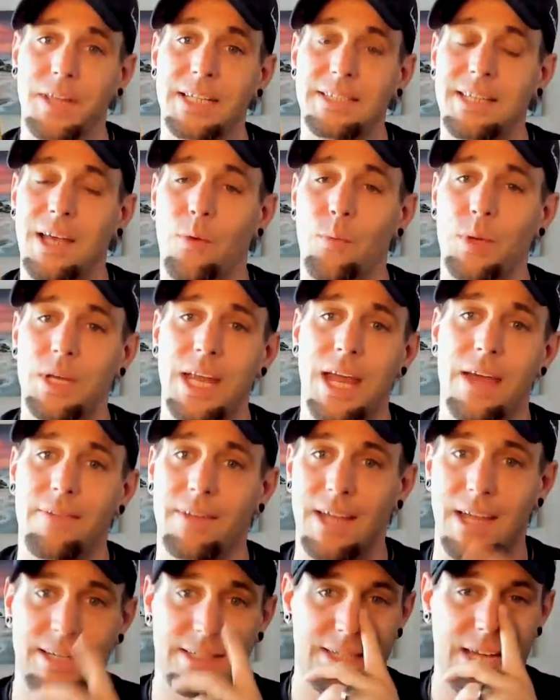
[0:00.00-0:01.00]
That's how we
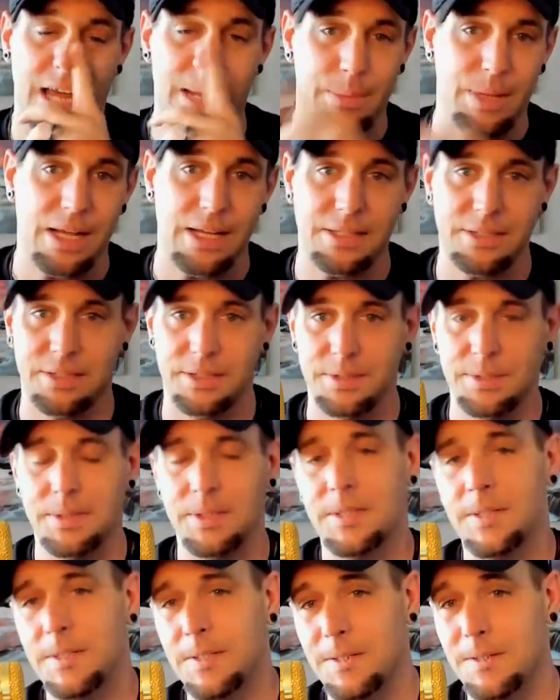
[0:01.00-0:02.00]
navigate timelines,
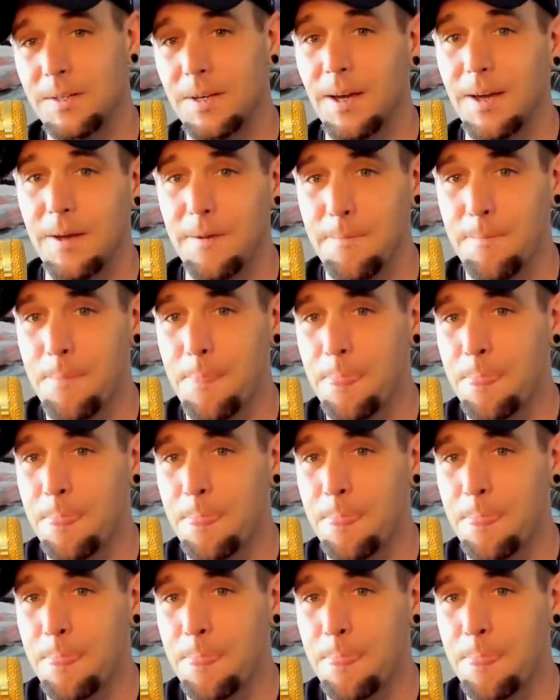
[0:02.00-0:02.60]
okay?